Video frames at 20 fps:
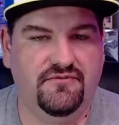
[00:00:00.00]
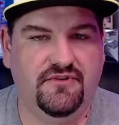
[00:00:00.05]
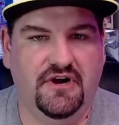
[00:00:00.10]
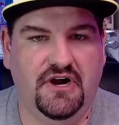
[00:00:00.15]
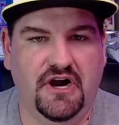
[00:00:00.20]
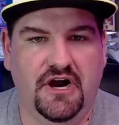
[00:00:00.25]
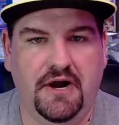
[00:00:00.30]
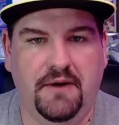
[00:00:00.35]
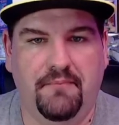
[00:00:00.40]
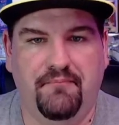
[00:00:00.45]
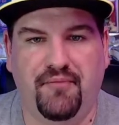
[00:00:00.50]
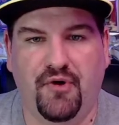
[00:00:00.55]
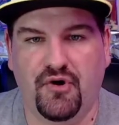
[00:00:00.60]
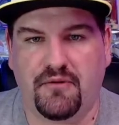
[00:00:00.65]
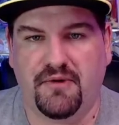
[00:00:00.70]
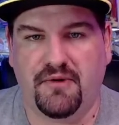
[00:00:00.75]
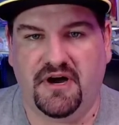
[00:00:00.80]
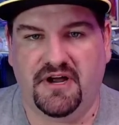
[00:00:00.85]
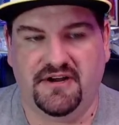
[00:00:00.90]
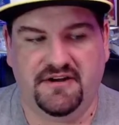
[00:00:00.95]

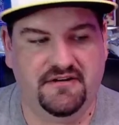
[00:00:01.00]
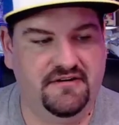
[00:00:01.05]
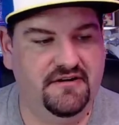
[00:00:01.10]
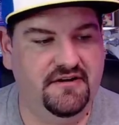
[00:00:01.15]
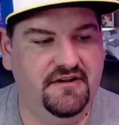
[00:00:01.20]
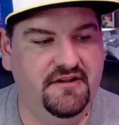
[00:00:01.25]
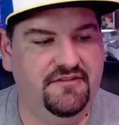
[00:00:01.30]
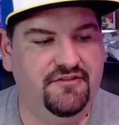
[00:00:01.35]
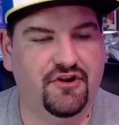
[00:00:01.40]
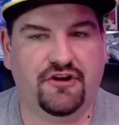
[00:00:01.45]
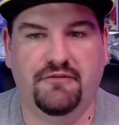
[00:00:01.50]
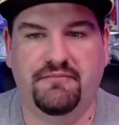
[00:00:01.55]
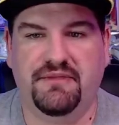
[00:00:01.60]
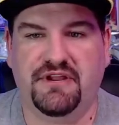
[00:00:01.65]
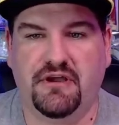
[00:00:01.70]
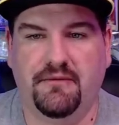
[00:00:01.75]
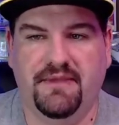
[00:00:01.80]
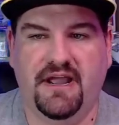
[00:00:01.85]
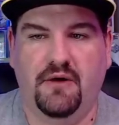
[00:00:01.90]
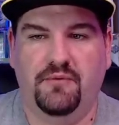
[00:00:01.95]
Pokemon, they're going to be
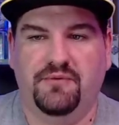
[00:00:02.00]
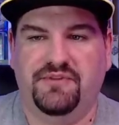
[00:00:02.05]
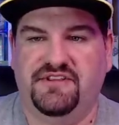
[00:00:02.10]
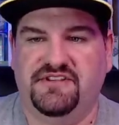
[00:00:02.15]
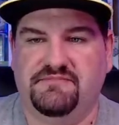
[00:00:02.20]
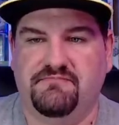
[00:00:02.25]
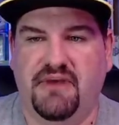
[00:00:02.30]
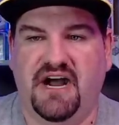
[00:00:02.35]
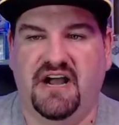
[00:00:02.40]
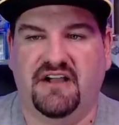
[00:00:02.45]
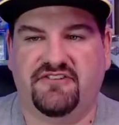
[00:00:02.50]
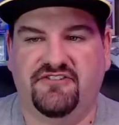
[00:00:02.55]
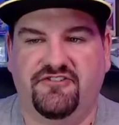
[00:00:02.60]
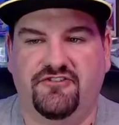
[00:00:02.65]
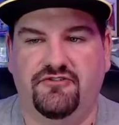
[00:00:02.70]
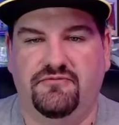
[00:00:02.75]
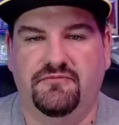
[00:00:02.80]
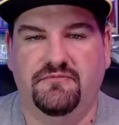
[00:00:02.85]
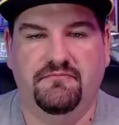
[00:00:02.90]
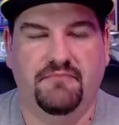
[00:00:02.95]
coming out with this box
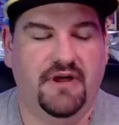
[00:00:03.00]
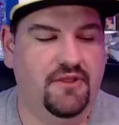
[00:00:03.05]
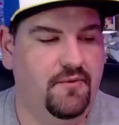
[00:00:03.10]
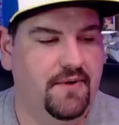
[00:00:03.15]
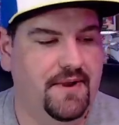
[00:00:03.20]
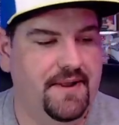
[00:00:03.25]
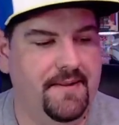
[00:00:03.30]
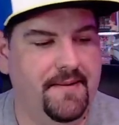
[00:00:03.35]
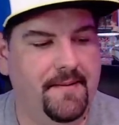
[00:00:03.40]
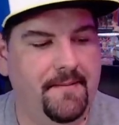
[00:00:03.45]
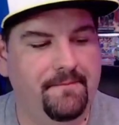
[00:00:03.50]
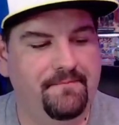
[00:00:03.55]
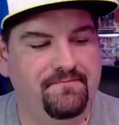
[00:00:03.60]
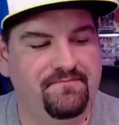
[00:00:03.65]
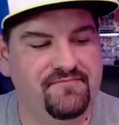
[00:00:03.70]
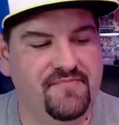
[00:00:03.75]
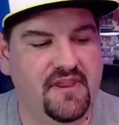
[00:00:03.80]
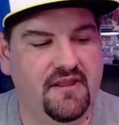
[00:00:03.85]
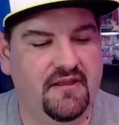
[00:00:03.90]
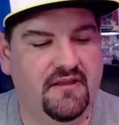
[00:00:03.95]
too, by the way.
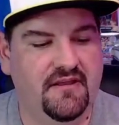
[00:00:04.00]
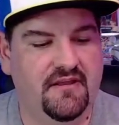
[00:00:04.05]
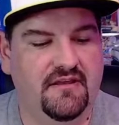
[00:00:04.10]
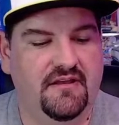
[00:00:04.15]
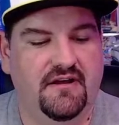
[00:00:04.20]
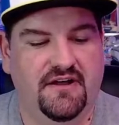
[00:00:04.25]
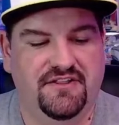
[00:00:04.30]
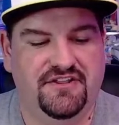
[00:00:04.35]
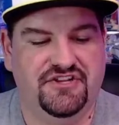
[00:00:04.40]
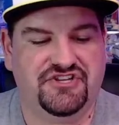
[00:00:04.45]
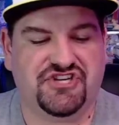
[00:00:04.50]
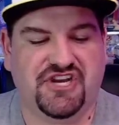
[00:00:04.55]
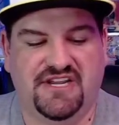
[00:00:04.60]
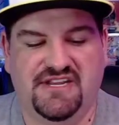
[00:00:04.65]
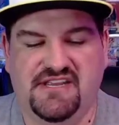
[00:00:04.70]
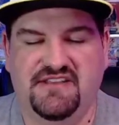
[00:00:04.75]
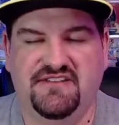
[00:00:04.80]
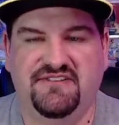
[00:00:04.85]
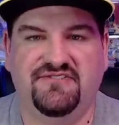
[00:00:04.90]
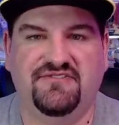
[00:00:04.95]
The
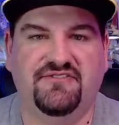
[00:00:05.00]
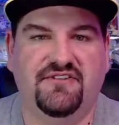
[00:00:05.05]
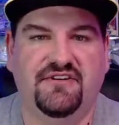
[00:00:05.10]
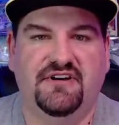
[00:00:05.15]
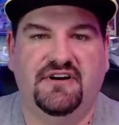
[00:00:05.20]
Chinese